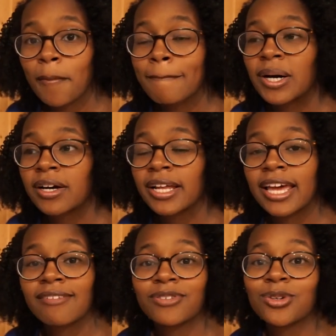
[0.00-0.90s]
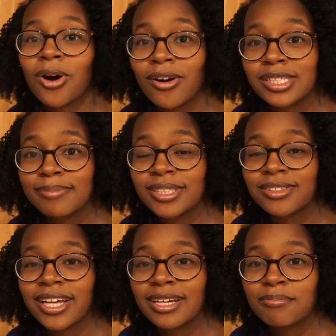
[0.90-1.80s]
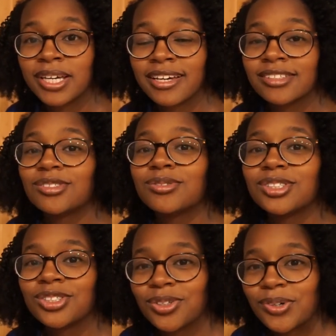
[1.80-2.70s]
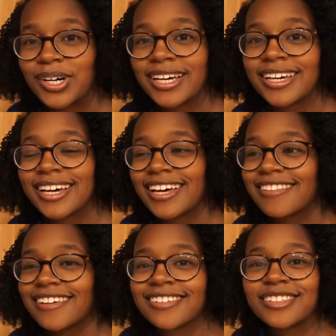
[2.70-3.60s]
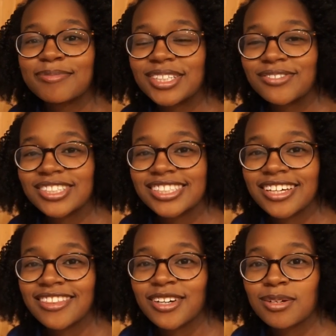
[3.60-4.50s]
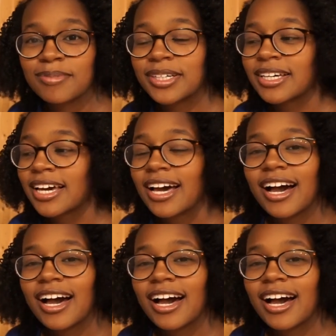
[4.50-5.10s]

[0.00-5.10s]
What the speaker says: but if you are a spender like me and you enjoy a little bit of retail therapy,